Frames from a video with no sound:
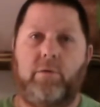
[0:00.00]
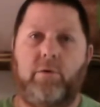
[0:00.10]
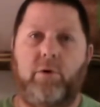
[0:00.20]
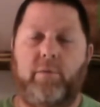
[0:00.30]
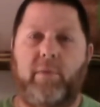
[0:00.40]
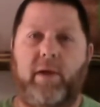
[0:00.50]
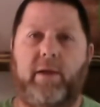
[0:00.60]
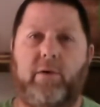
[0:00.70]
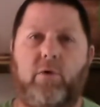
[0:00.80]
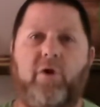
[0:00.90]
during my
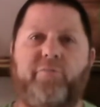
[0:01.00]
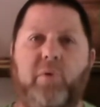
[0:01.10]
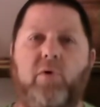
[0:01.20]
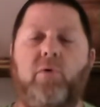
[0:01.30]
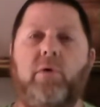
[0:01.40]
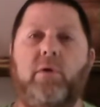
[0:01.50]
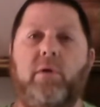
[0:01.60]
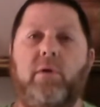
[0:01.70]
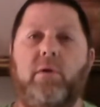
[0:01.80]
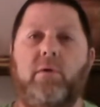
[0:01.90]
crossbow
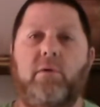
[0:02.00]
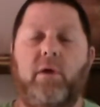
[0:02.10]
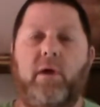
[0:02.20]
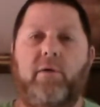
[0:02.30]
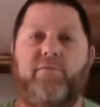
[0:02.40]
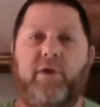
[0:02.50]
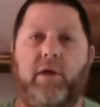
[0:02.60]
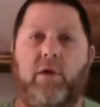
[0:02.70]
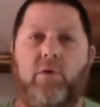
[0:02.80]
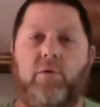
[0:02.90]

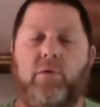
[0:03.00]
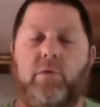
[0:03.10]
video.